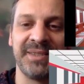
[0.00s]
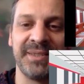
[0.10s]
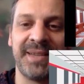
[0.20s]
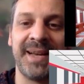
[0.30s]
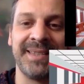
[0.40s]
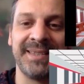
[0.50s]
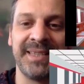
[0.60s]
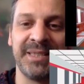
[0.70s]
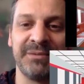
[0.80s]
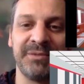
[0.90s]
like the
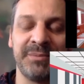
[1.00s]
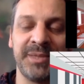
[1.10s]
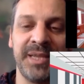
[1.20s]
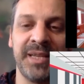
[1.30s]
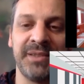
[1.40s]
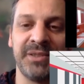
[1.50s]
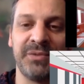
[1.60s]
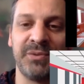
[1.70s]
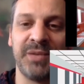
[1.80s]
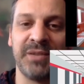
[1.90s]
tiling from the end
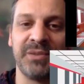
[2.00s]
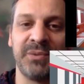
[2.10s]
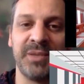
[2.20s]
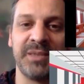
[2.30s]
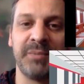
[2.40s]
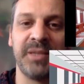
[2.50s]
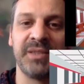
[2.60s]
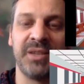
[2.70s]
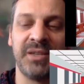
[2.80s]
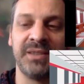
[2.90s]
of 2001
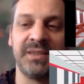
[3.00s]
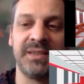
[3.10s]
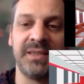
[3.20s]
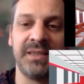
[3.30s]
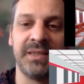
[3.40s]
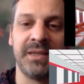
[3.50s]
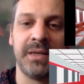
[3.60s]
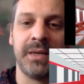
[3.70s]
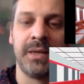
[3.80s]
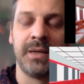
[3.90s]
Space Odyssey
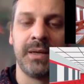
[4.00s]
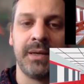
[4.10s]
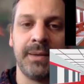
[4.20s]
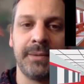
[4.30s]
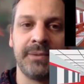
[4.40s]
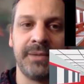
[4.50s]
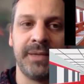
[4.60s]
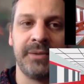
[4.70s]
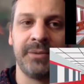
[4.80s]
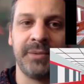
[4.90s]

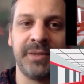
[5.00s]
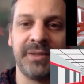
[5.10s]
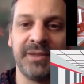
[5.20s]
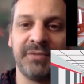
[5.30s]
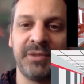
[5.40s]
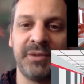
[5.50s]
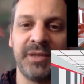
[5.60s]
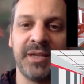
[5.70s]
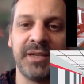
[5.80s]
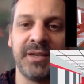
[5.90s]
together with the
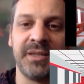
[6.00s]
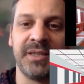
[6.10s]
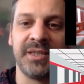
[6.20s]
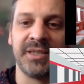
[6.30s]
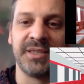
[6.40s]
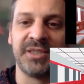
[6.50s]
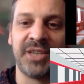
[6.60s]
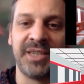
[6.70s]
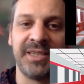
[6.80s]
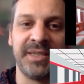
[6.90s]
very iconic
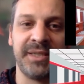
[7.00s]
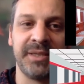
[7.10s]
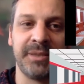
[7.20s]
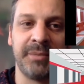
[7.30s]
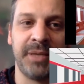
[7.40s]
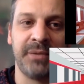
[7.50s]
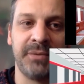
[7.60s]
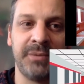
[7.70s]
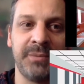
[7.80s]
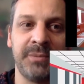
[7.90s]
Shining
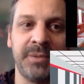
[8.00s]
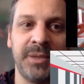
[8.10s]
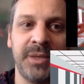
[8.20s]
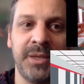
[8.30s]
bathroom,